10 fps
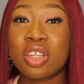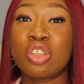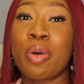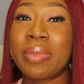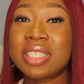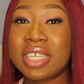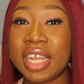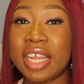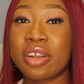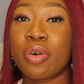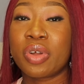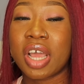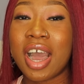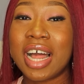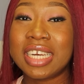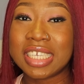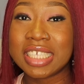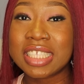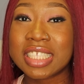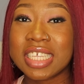Number 10 on our
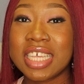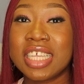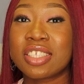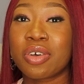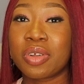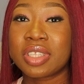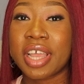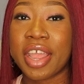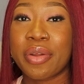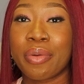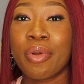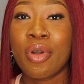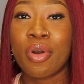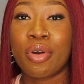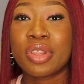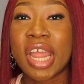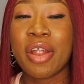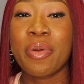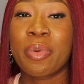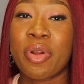list is Ontario.
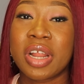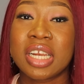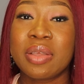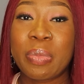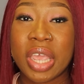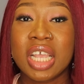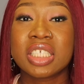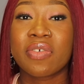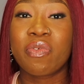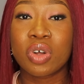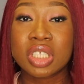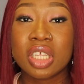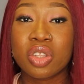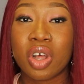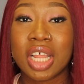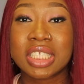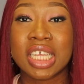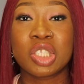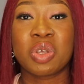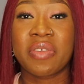Ontario currently pays
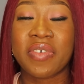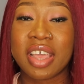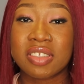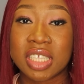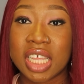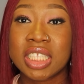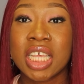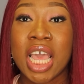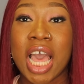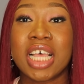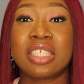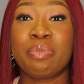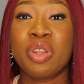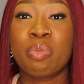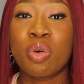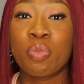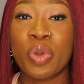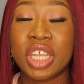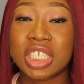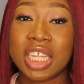$14.25 as the minimum
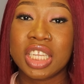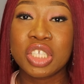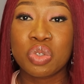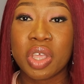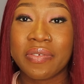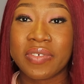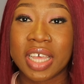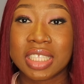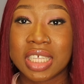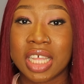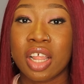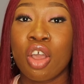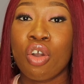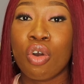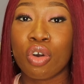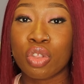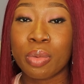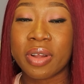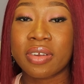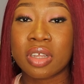wage and this took effect in
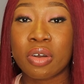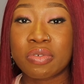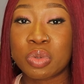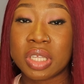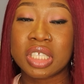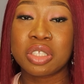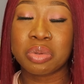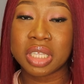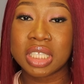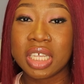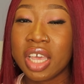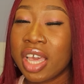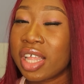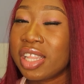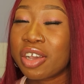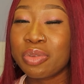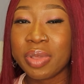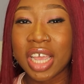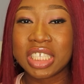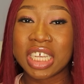October of 2020. There could
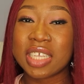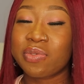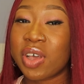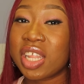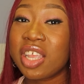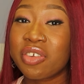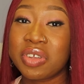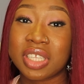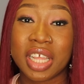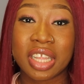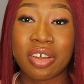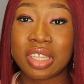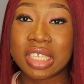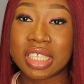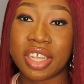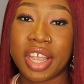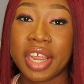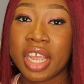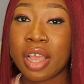be a chance for an increase later on this year